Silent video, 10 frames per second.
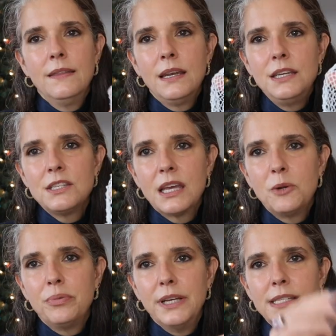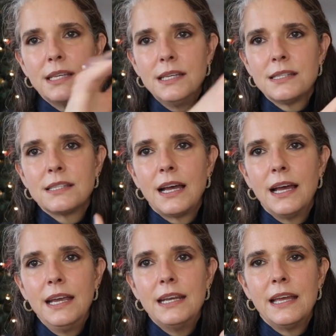and then I just kind of place it
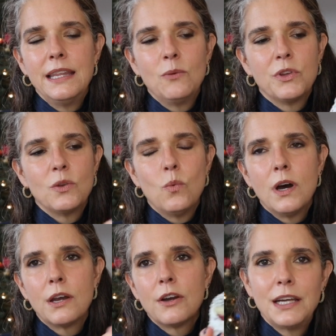inside and then with the water,